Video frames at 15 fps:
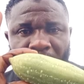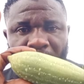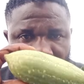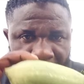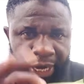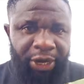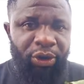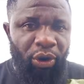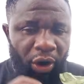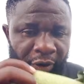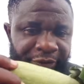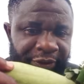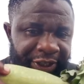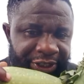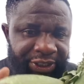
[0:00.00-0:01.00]
Any
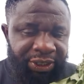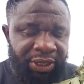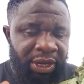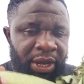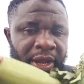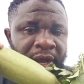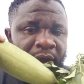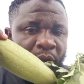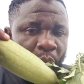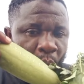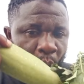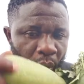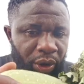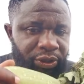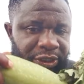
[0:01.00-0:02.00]
of these
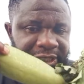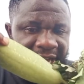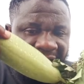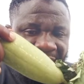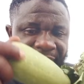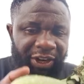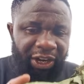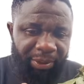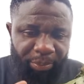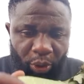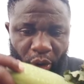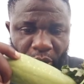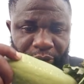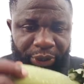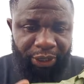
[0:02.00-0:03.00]
ones available
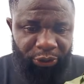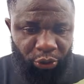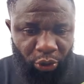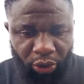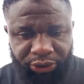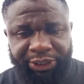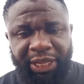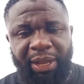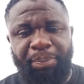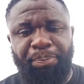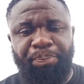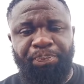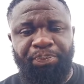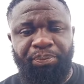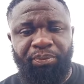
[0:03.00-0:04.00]
on your doorstep.
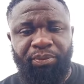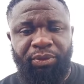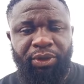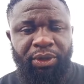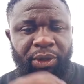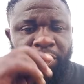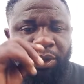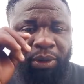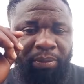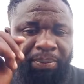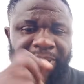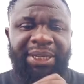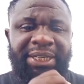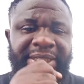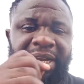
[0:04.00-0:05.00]

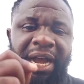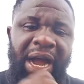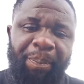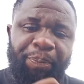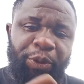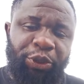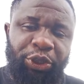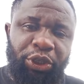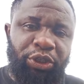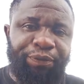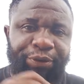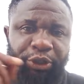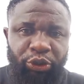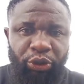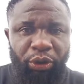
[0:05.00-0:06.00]
Banita, I appreciate you
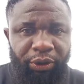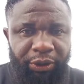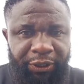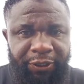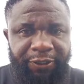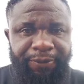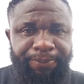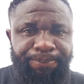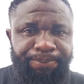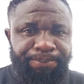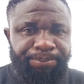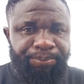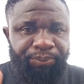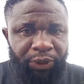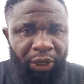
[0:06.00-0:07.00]
for joining.
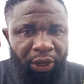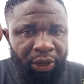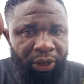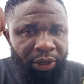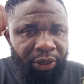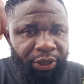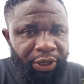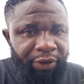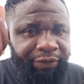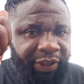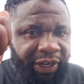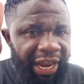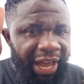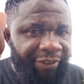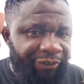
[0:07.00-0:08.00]
Give the
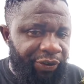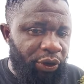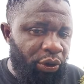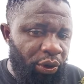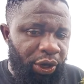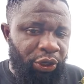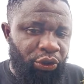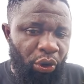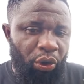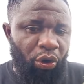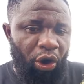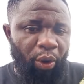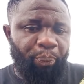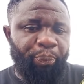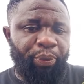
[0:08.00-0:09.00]
live video a thumb
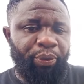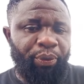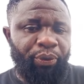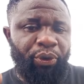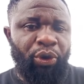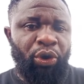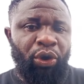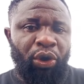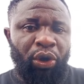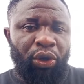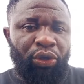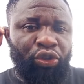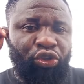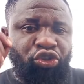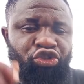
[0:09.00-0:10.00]
up.
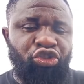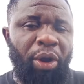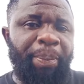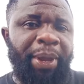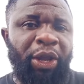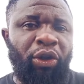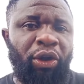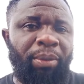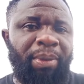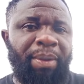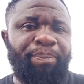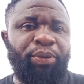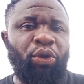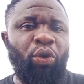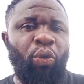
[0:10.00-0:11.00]
Drop a
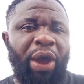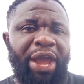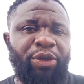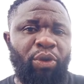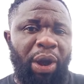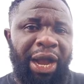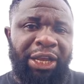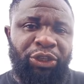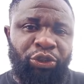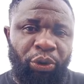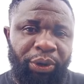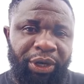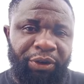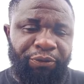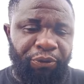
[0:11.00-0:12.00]
comment below where you are
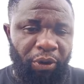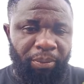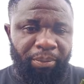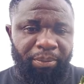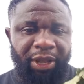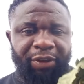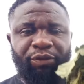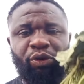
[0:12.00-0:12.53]
joining from if you